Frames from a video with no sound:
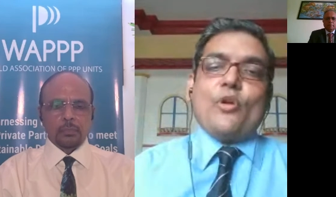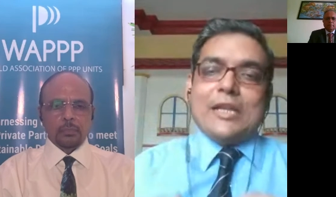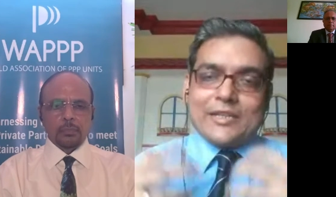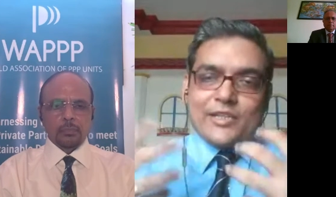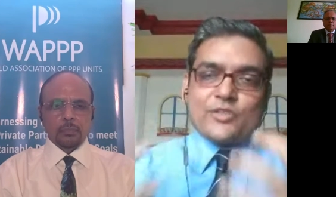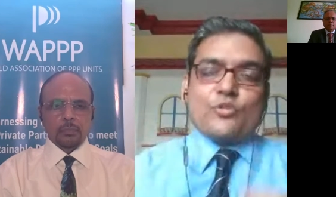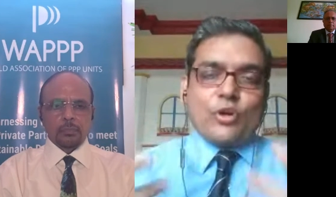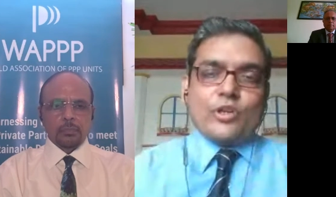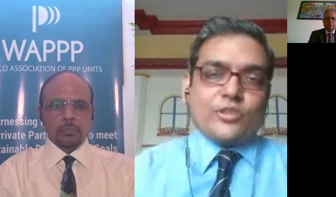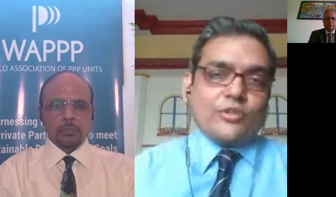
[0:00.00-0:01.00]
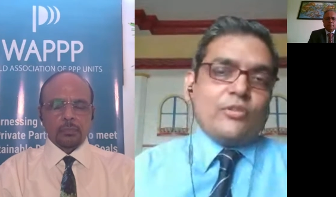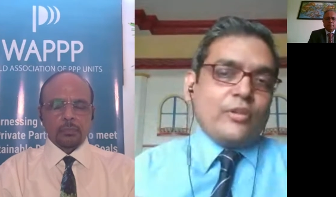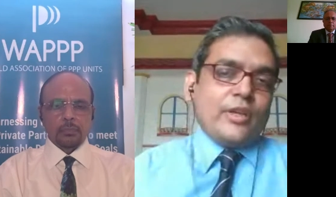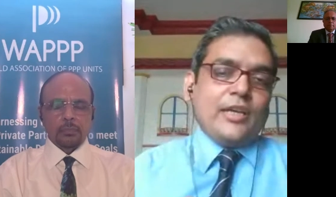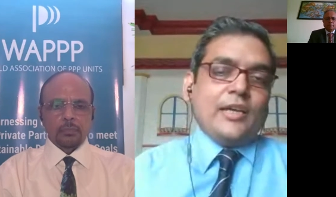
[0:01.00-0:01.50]
Speaker 1: interest towards you know
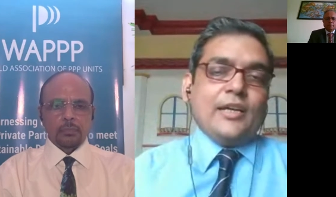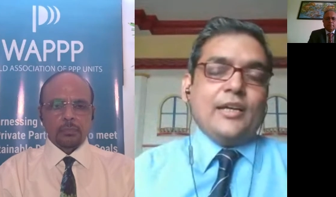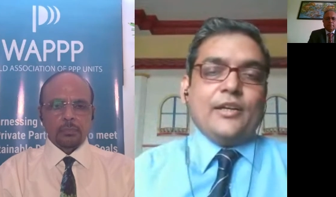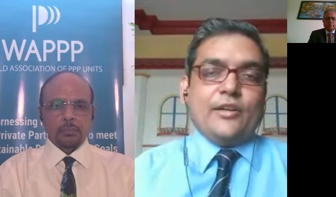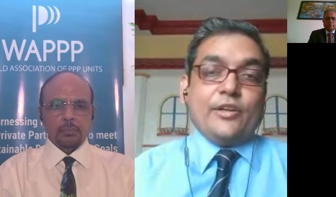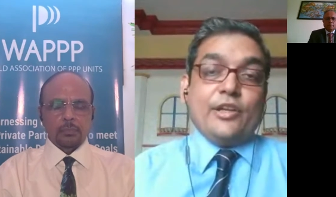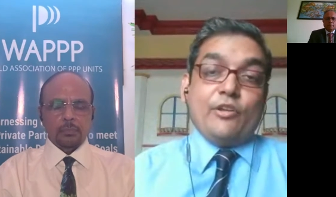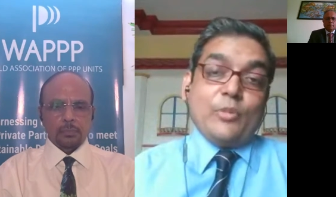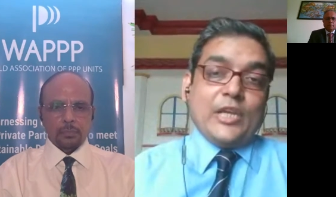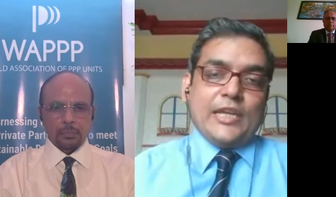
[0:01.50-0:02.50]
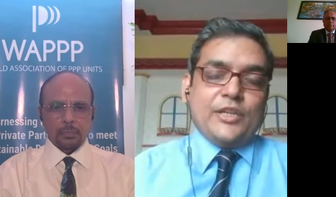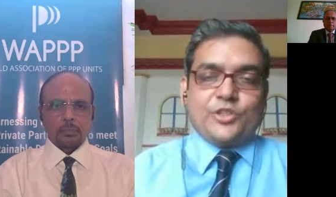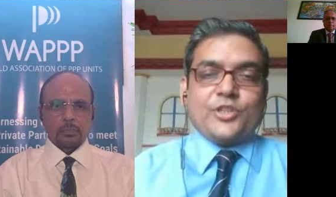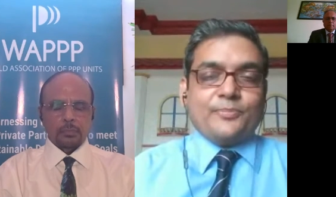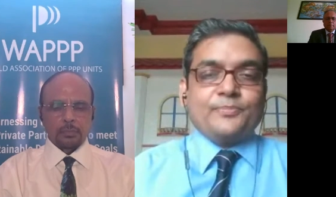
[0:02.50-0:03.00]
uh, uh, renewable
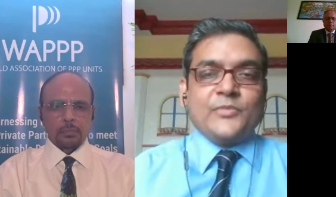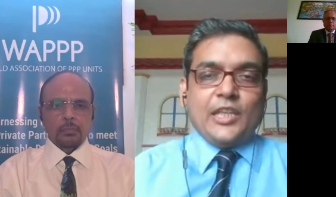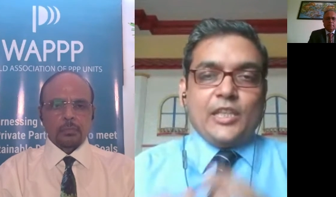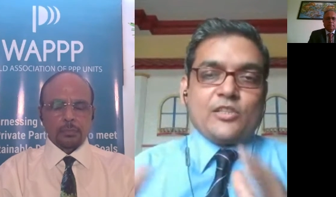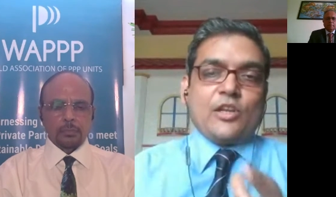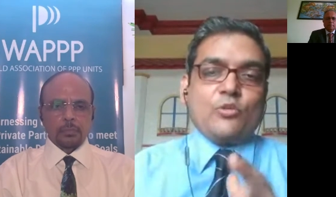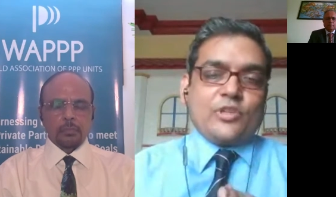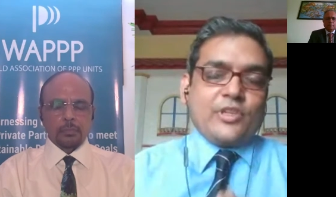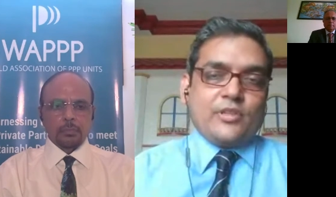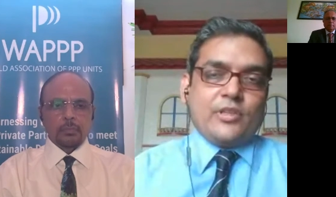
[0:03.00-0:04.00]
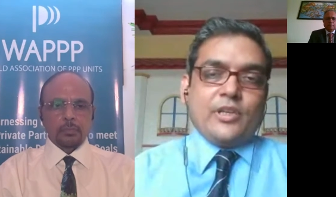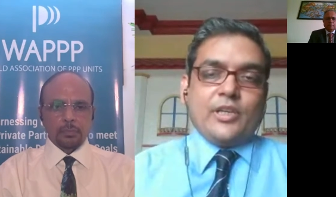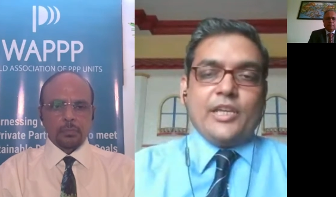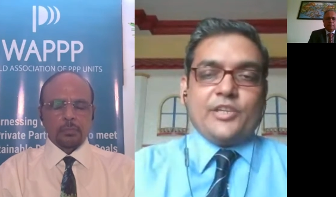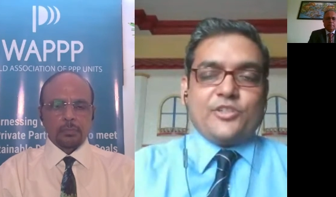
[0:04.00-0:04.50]
energy in the south uh,
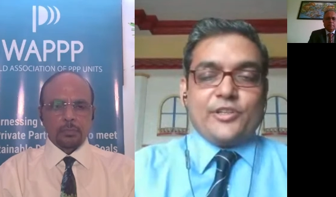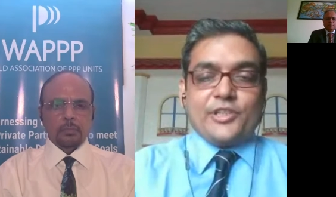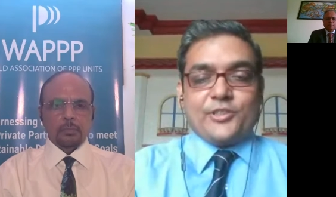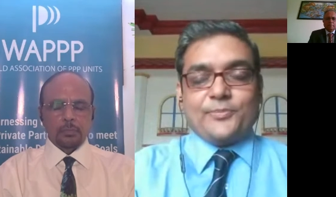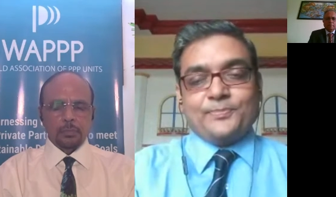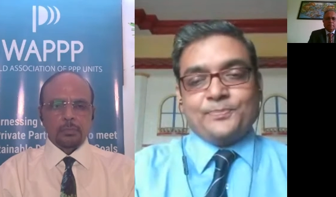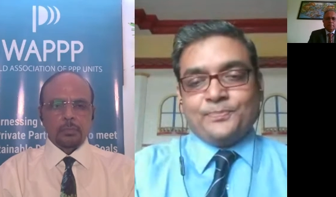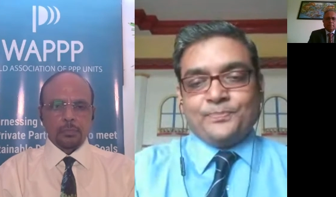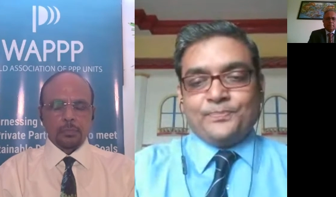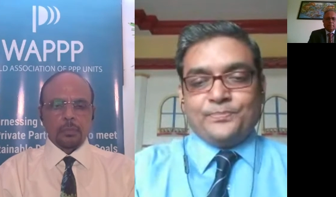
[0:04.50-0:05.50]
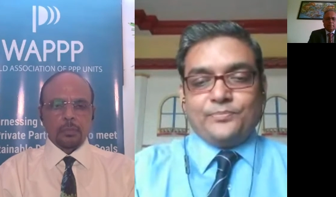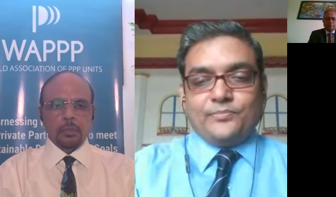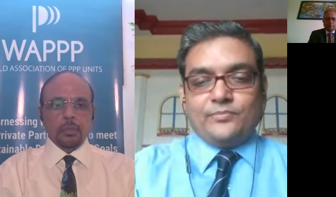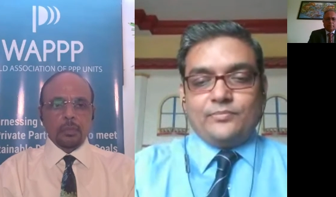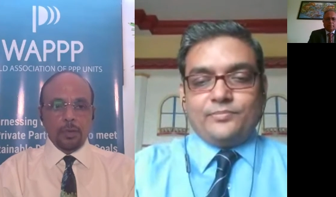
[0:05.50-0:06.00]
asian region
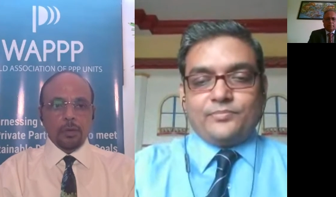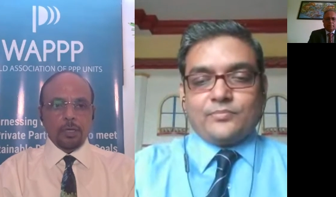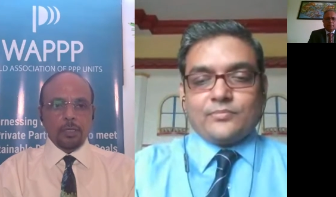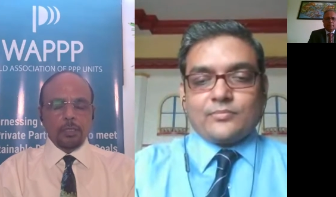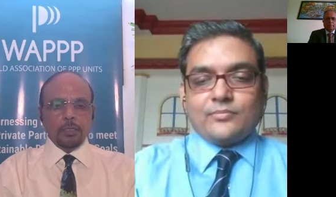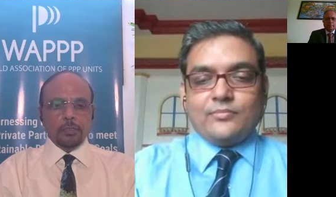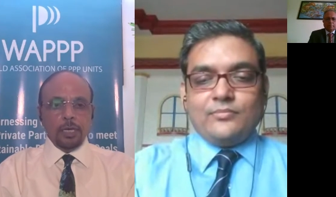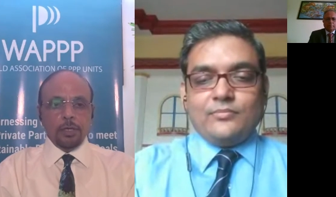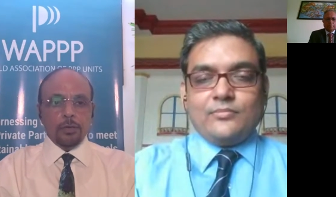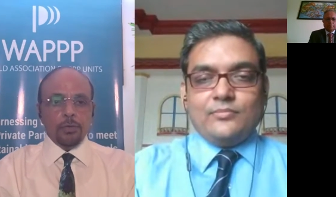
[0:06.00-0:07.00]
Speaker 2: okay thank you